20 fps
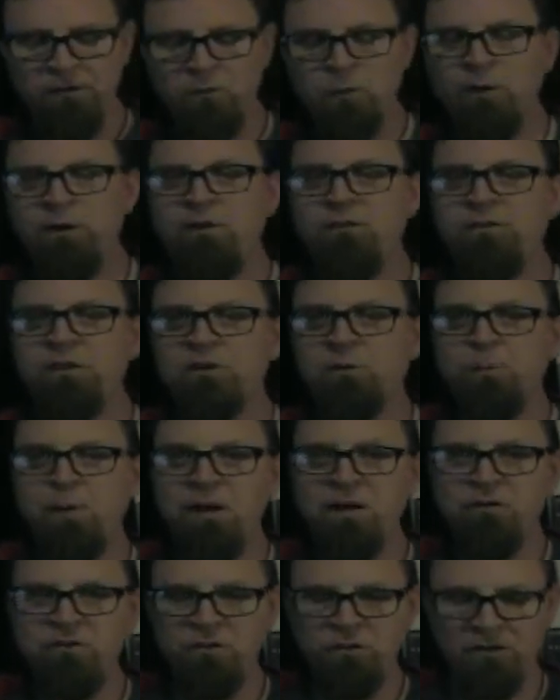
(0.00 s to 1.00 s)
26
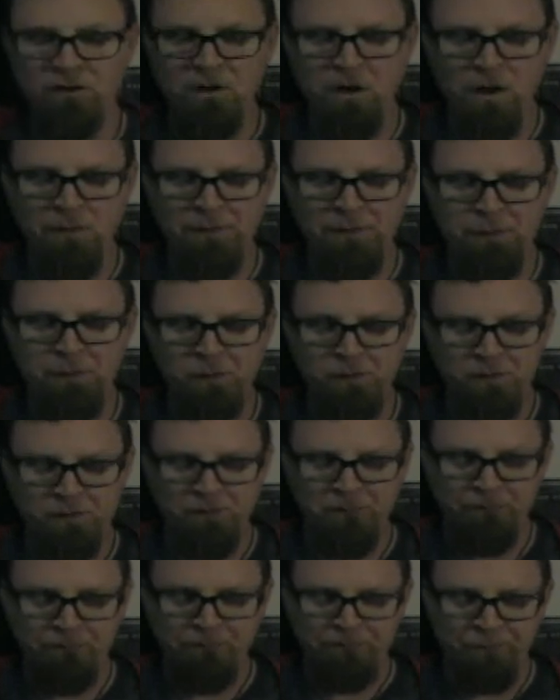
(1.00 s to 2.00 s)
pages a comic book
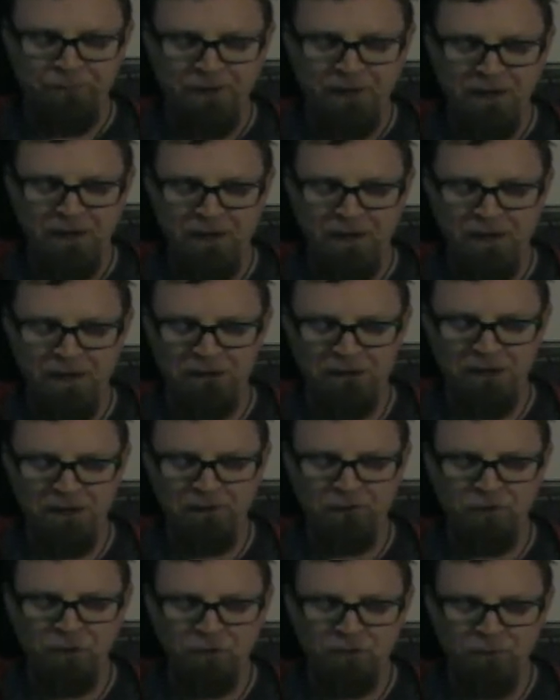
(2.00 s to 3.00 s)
and
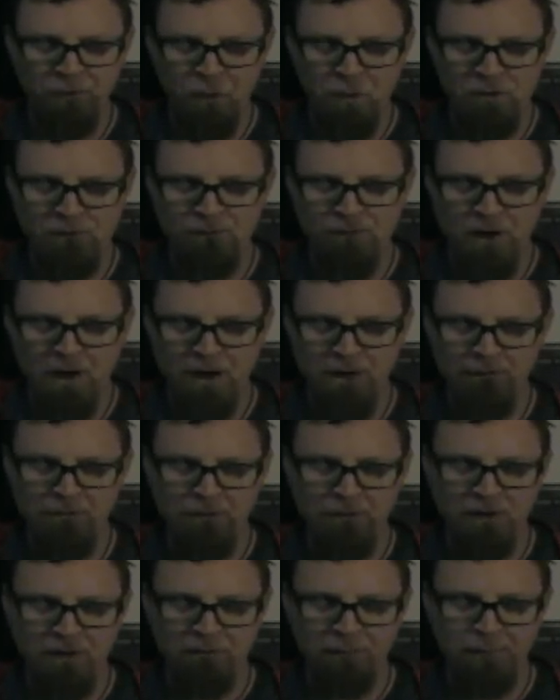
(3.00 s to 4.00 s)
issues 4 and
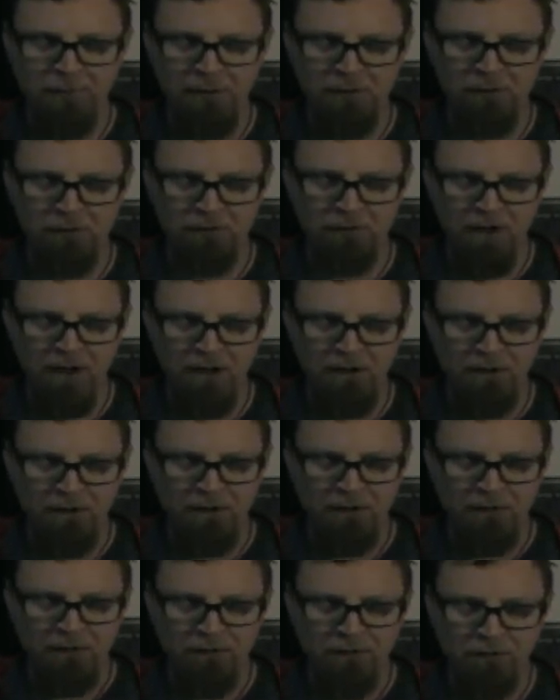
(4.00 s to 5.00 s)
5 of Plainer Jane.
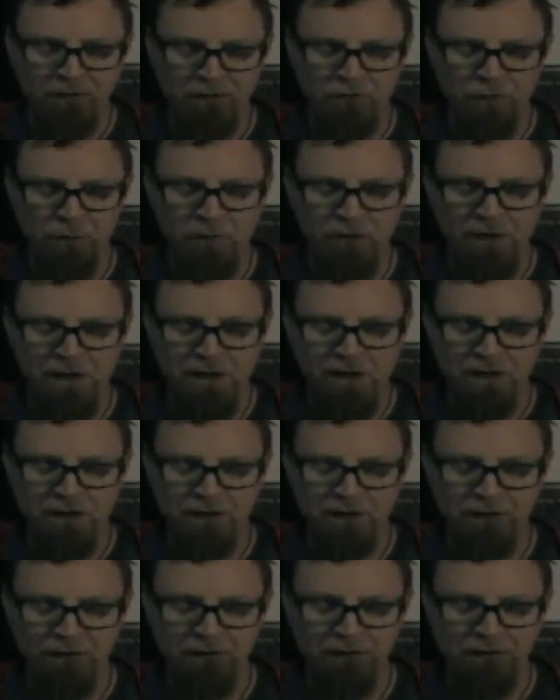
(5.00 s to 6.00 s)
The story
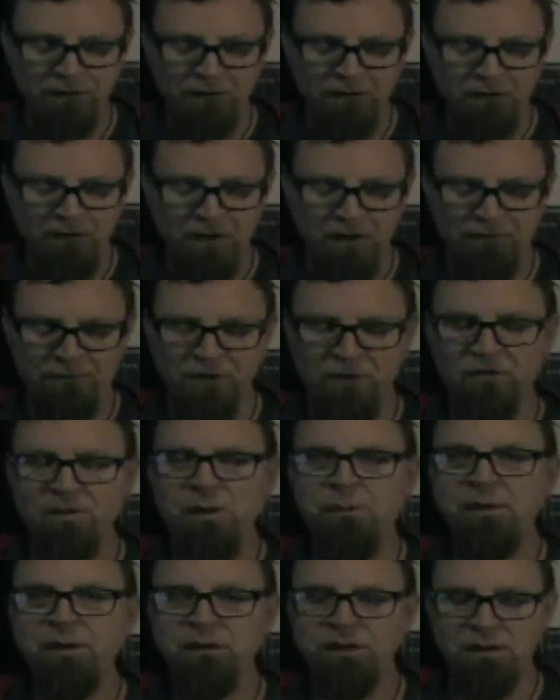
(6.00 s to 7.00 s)
is of a
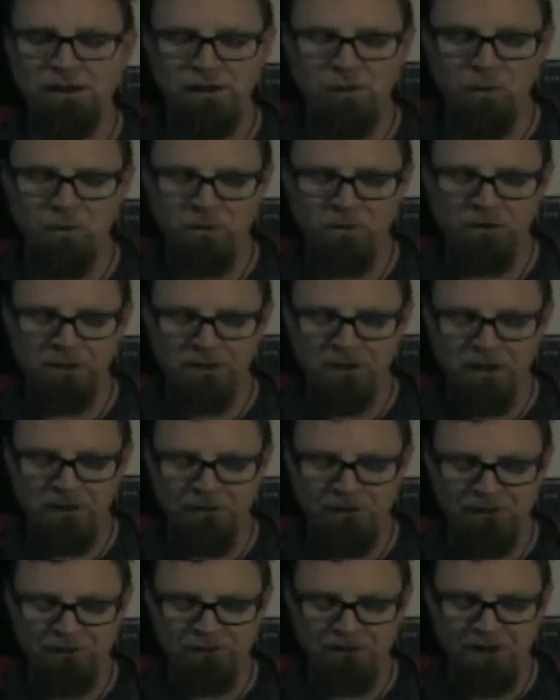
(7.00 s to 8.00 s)
seemingly
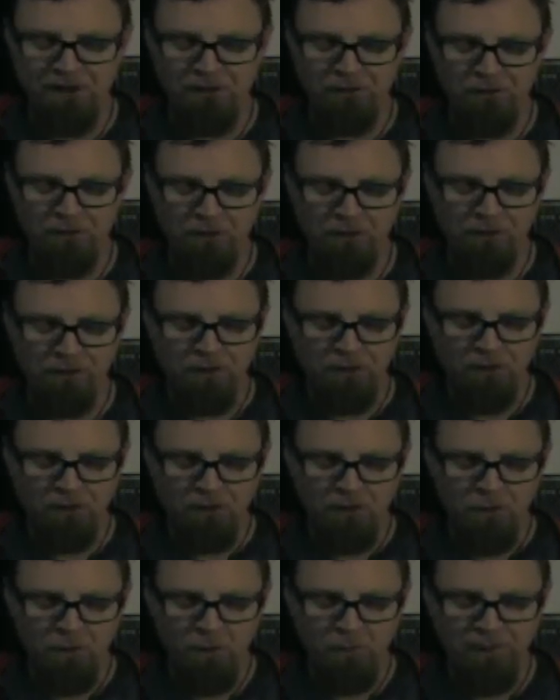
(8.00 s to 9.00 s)
ordinary teen girl
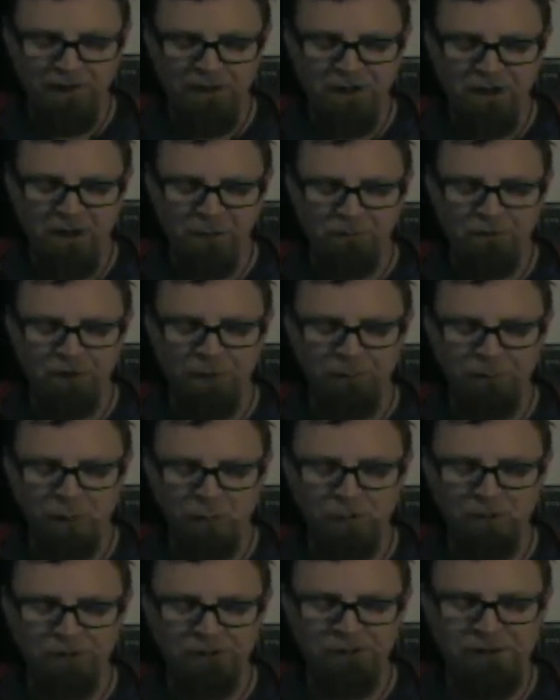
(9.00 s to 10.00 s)
who becomes a
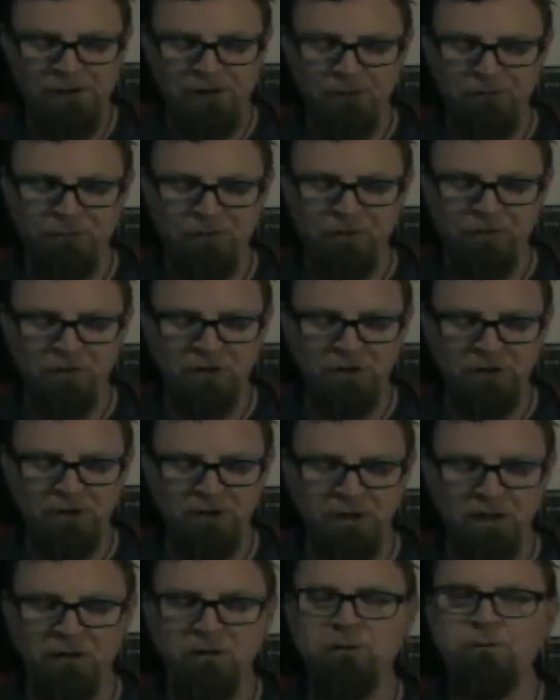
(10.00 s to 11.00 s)
brutally efficient
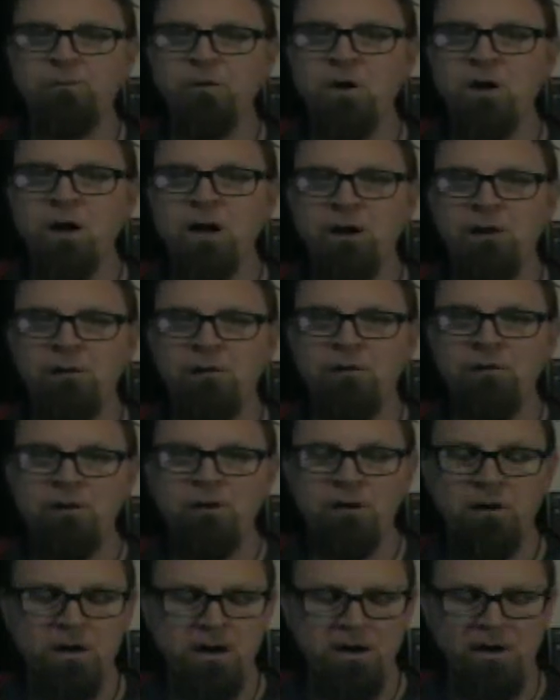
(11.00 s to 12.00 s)
killer for
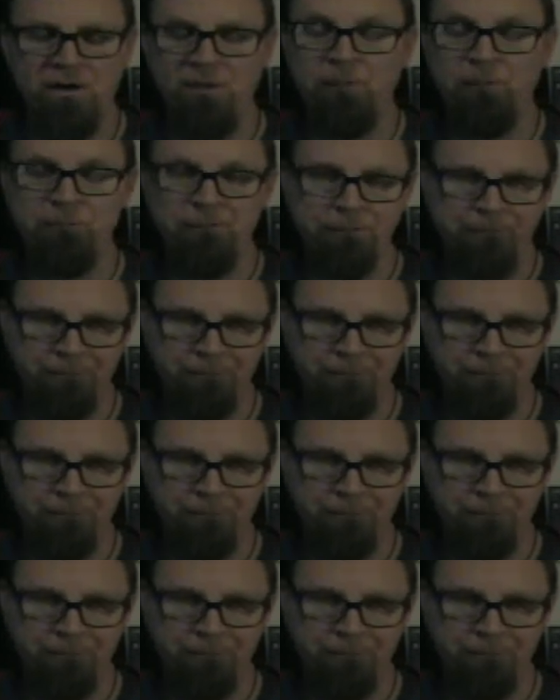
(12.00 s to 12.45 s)
hire.